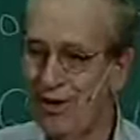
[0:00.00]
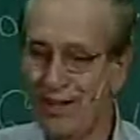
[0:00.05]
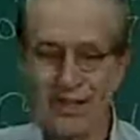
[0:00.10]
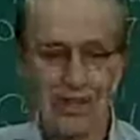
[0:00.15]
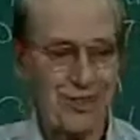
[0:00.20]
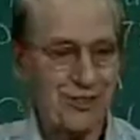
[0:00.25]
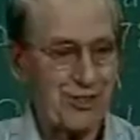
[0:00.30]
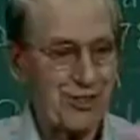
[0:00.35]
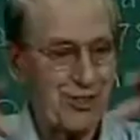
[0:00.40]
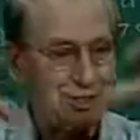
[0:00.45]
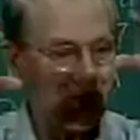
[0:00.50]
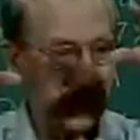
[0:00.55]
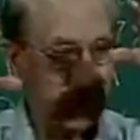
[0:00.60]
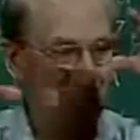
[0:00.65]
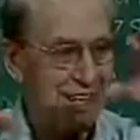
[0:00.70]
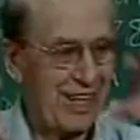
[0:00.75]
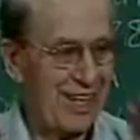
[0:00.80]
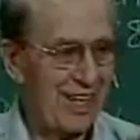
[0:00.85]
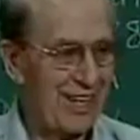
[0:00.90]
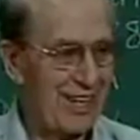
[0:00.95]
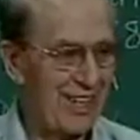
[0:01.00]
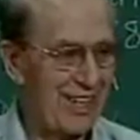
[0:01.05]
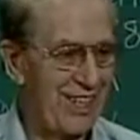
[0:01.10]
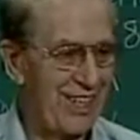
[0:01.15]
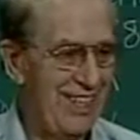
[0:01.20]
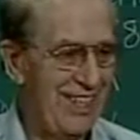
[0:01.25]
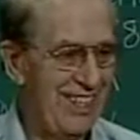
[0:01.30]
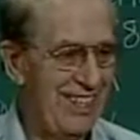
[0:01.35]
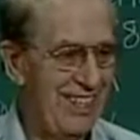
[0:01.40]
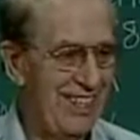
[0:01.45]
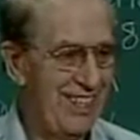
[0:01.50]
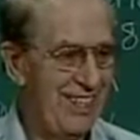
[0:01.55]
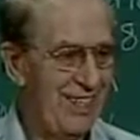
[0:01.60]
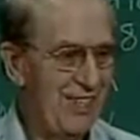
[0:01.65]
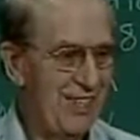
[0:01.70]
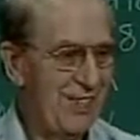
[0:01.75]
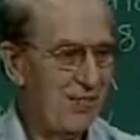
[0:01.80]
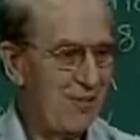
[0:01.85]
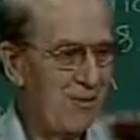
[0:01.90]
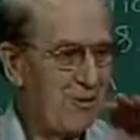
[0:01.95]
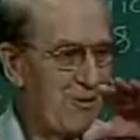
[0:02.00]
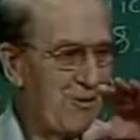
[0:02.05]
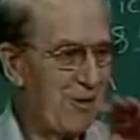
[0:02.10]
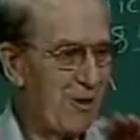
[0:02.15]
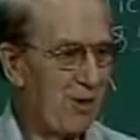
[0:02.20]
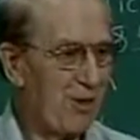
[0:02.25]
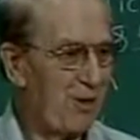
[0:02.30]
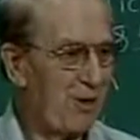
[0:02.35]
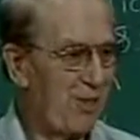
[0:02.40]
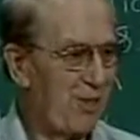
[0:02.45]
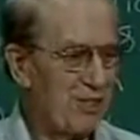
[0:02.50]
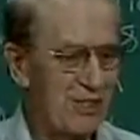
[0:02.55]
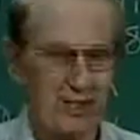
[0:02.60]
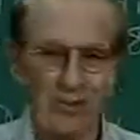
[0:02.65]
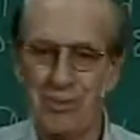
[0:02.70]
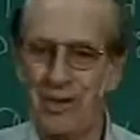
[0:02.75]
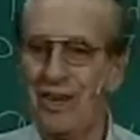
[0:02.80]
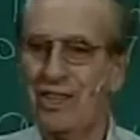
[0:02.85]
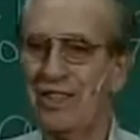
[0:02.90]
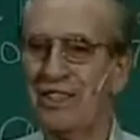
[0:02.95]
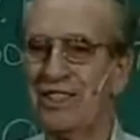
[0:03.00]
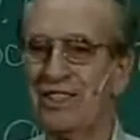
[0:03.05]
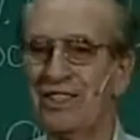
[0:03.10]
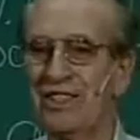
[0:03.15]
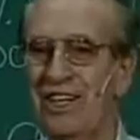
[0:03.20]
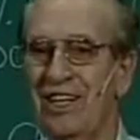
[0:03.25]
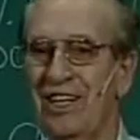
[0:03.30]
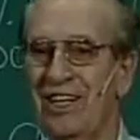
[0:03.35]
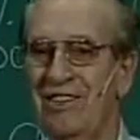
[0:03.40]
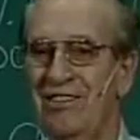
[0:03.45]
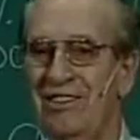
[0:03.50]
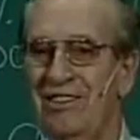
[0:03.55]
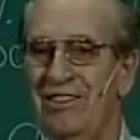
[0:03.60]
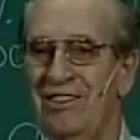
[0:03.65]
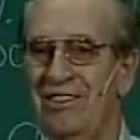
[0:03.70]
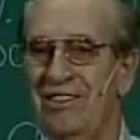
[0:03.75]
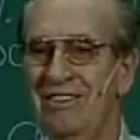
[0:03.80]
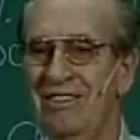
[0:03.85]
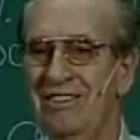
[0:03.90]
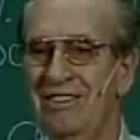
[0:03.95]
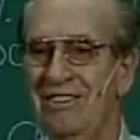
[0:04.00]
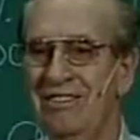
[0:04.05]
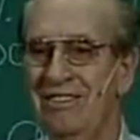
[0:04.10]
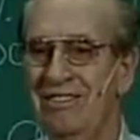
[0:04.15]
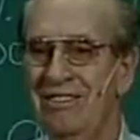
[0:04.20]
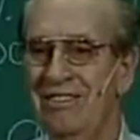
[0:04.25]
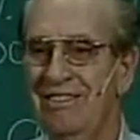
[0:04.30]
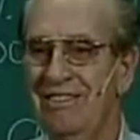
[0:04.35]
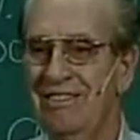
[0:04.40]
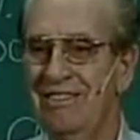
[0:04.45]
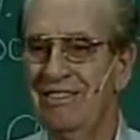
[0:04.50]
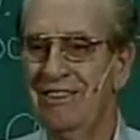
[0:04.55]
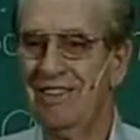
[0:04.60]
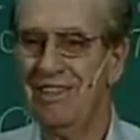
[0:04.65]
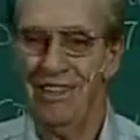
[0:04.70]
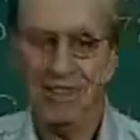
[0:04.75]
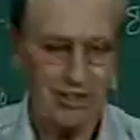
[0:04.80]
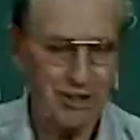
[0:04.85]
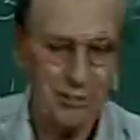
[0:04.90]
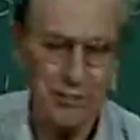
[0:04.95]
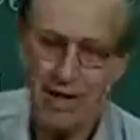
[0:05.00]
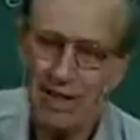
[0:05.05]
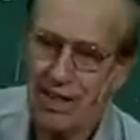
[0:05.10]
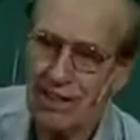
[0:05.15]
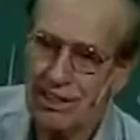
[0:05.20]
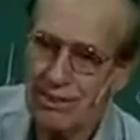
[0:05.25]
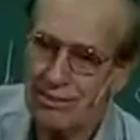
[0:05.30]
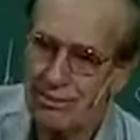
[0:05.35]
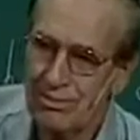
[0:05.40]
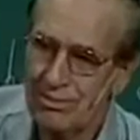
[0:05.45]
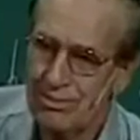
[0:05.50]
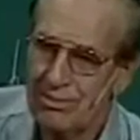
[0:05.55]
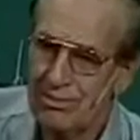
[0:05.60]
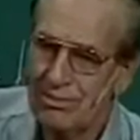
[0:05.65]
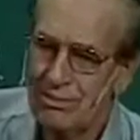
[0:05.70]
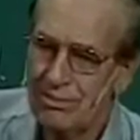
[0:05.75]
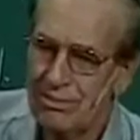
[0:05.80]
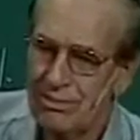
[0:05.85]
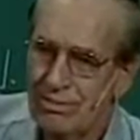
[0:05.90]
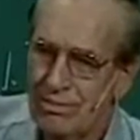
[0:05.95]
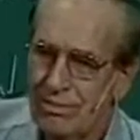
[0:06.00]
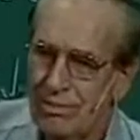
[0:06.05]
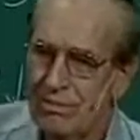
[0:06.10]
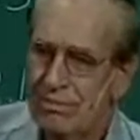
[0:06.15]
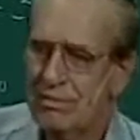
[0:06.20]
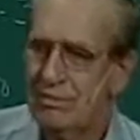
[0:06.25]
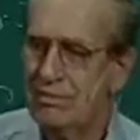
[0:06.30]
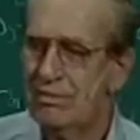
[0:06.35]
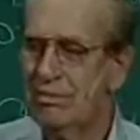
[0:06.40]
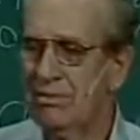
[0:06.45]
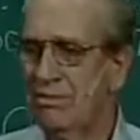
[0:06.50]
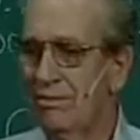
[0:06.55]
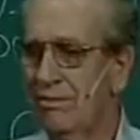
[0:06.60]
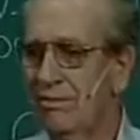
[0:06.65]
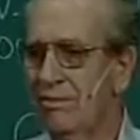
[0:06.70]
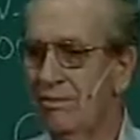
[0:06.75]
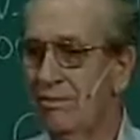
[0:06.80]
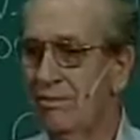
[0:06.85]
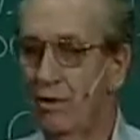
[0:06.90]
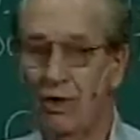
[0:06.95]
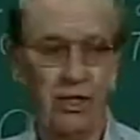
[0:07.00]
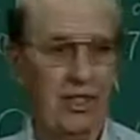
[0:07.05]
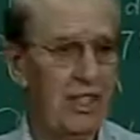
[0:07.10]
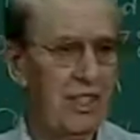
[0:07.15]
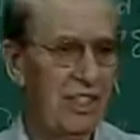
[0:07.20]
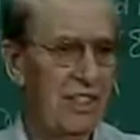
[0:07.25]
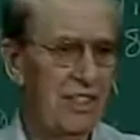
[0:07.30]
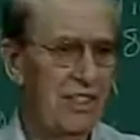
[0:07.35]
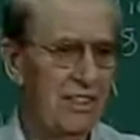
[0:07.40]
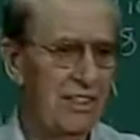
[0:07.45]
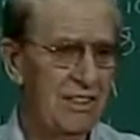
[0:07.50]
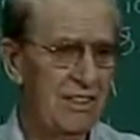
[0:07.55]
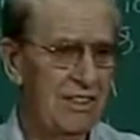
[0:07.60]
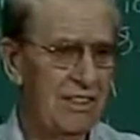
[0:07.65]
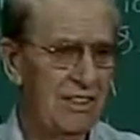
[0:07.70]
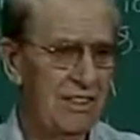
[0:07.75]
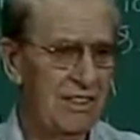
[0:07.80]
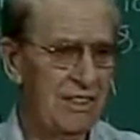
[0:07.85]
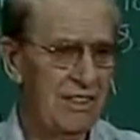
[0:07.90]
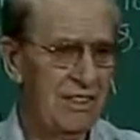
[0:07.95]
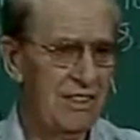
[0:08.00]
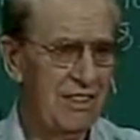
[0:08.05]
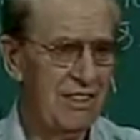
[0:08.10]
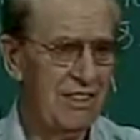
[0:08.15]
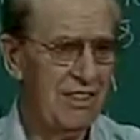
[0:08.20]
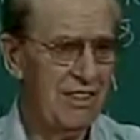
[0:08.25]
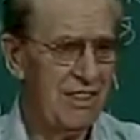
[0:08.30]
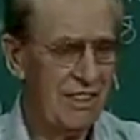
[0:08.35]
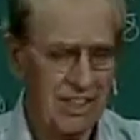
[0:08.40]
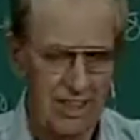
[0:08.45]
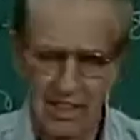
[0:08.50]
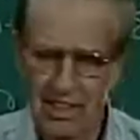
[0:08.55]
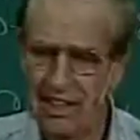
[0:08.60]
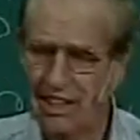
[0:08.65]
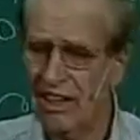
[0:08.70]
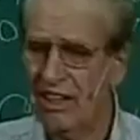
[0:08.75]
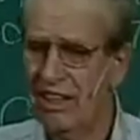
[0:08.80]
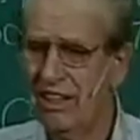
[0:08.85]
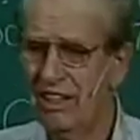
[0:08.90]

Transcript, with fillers: of society, where was a bond slave? At the bottom, wasn't he? Yeah.